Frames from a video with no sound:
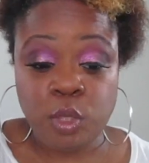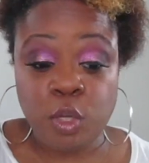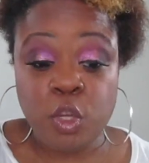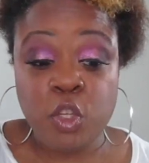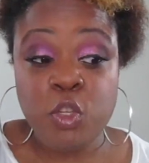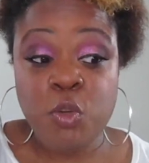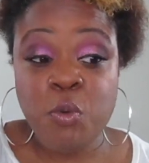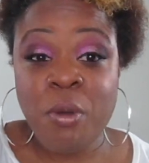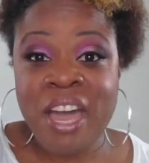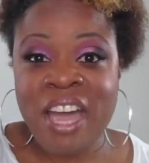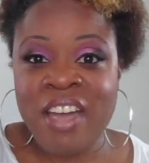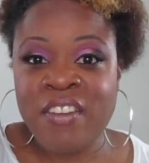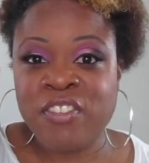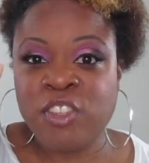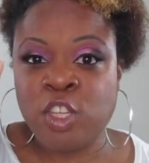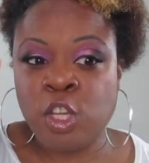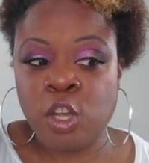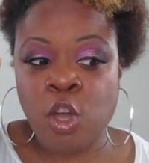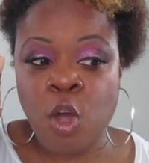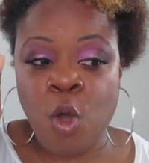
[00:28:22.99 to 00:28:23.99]
You have
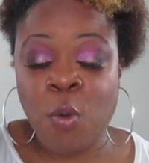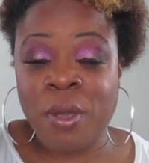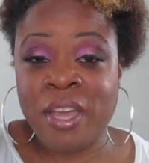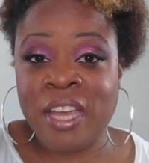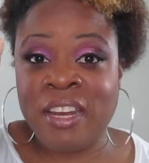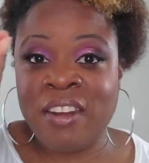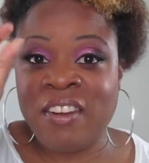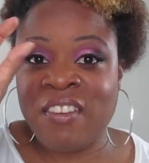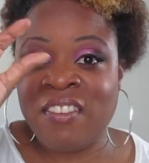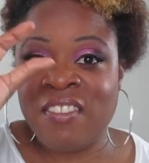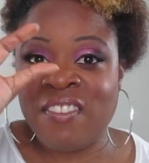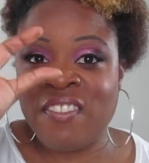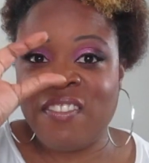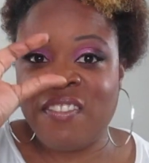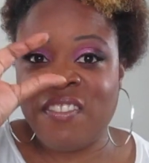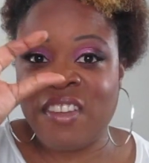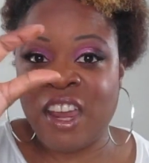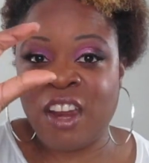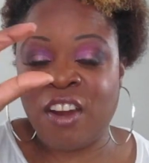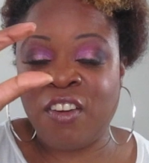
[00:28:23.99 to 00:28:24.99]
to go in
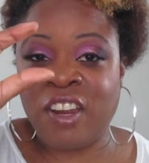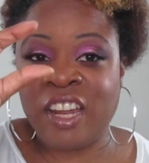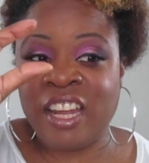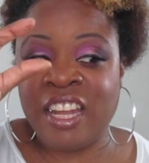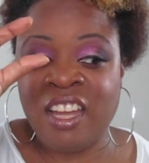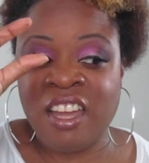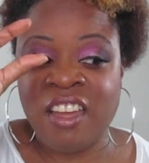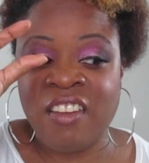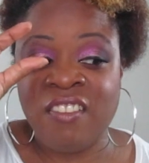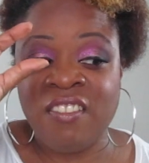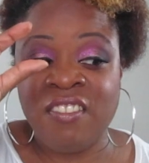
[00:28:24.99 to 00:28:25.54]
very,